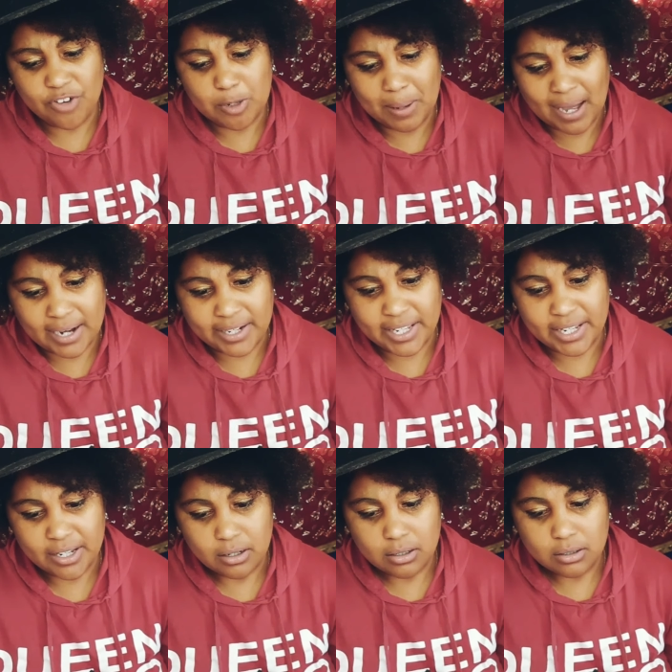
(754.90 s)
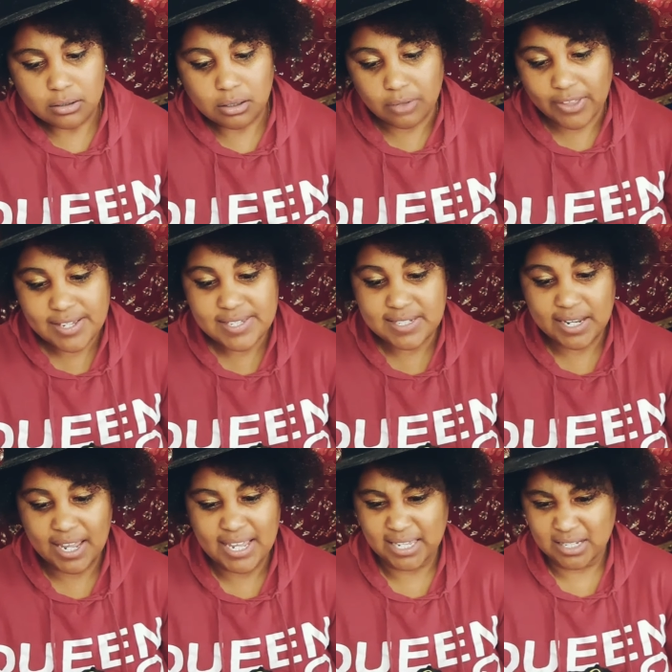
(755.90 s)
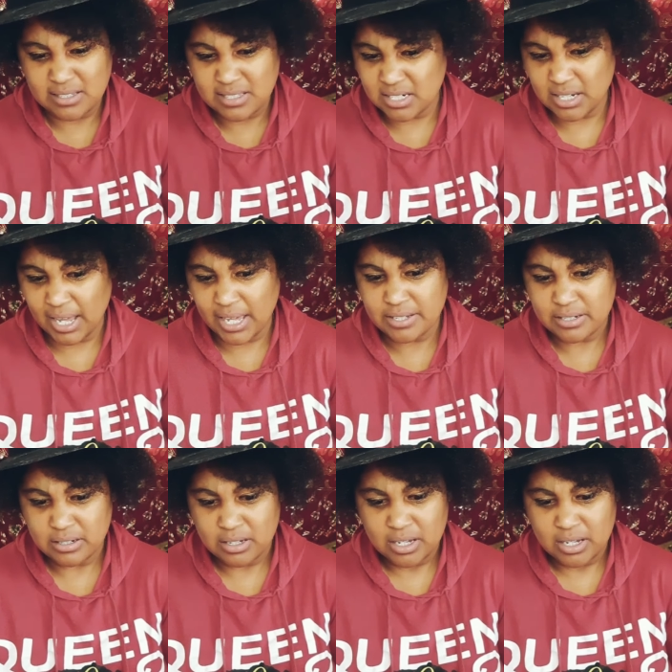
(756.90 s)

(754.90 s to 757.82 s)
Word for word: anybody. Are they staying in tonight?